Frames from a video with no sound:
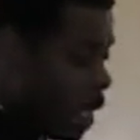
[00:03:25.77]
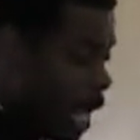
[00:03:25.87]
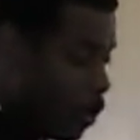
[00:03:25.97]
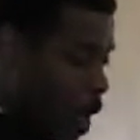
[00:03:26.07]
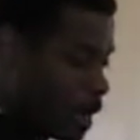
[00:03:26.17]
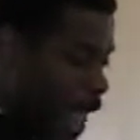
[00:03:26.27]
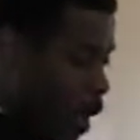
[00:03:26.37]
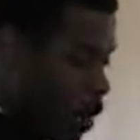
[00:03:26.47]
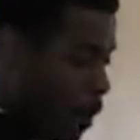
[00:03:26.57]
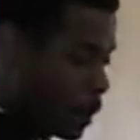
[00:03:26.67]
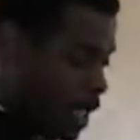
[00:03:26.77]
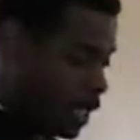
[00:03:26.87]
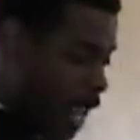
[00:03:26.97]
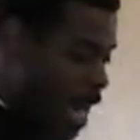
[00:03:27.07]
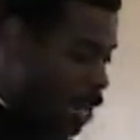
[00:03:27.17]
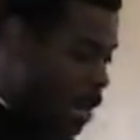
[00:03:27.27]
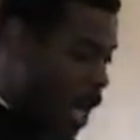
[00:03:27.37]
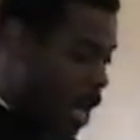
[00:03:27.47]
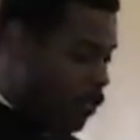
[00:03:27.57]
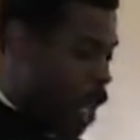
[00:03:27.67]
It was a
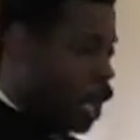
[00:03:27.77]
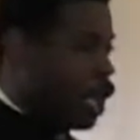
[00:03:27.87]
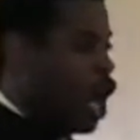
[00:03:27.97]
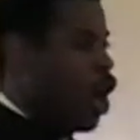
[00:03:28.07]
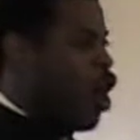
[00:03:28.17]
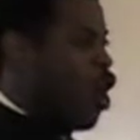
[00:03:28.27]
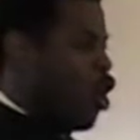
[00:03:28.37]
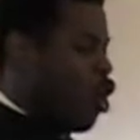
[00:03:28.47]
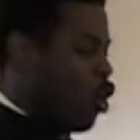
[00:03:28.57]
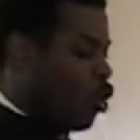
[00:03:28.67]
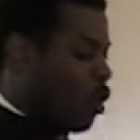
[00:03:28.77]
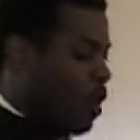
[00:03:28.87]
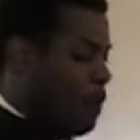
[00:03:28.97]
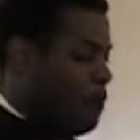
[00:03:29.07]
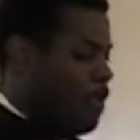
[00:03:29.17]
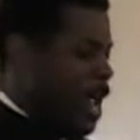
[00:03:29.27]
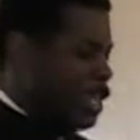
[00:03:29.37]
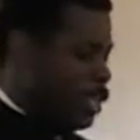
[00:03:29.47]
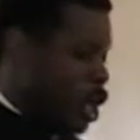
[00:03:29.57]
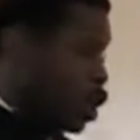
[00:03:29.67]
representation of their long,
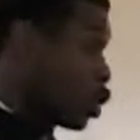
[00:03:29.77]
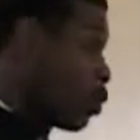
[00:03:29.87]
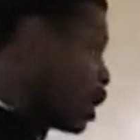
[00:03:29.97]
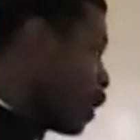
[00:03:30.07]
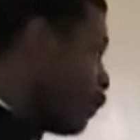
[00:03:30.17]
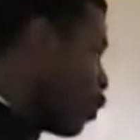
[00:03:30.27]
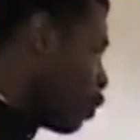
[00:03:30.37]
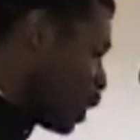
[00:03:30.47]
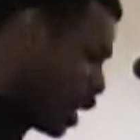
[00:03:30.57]
bitter 24